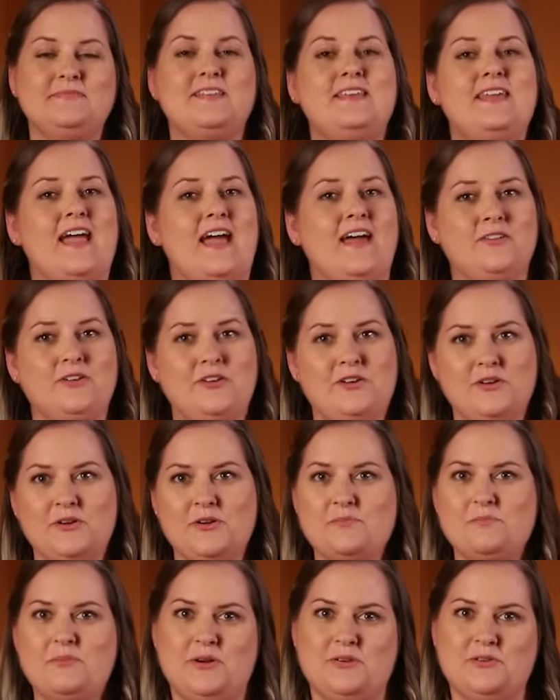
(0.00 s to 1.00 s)
gather your
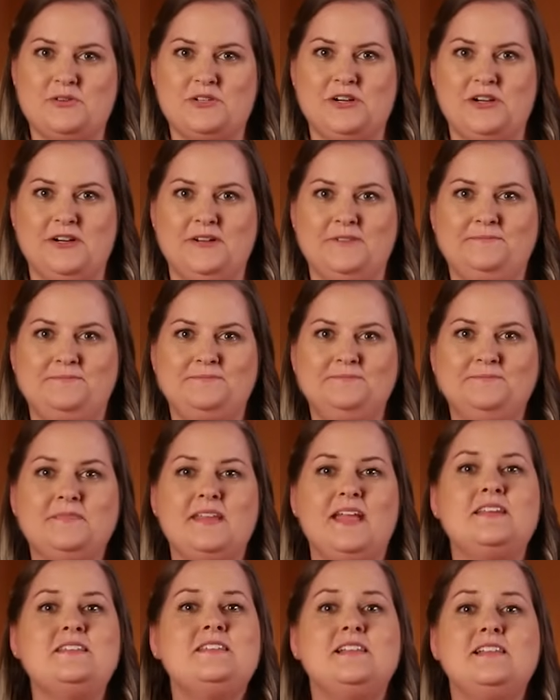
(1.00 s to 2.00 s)
composure,
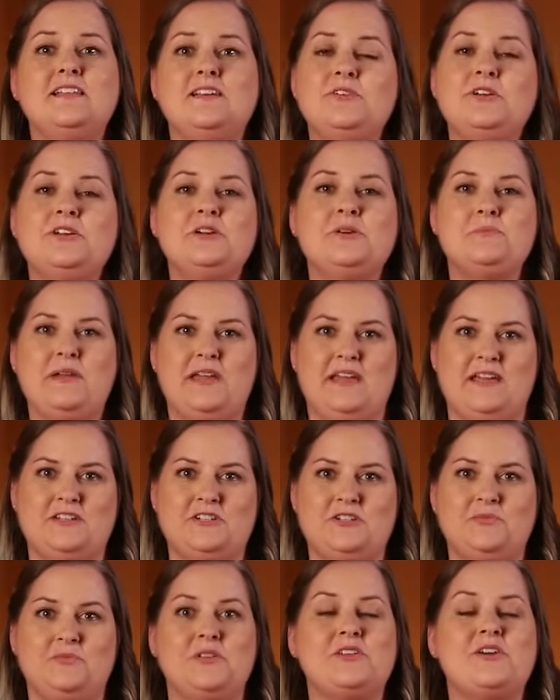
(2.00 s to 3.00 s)
and deliver your
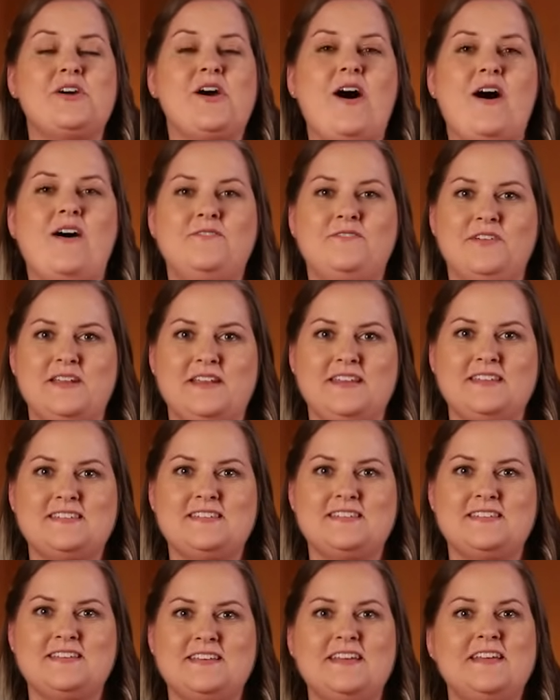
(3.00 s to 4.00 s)
pitch with
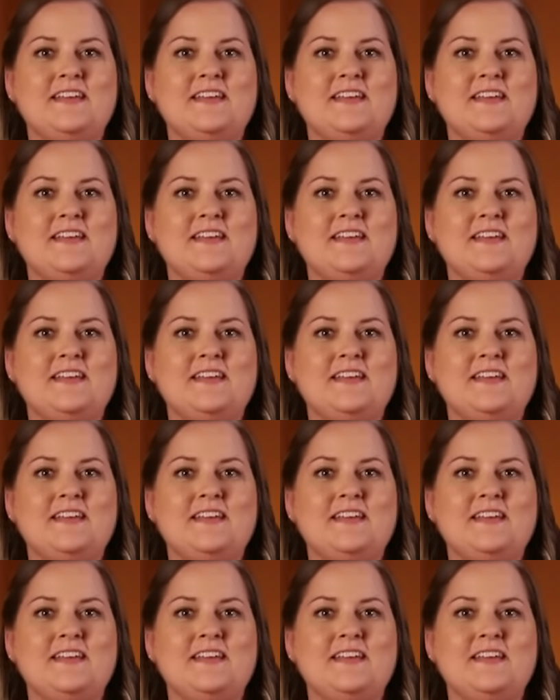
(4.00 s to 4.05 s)
confidence,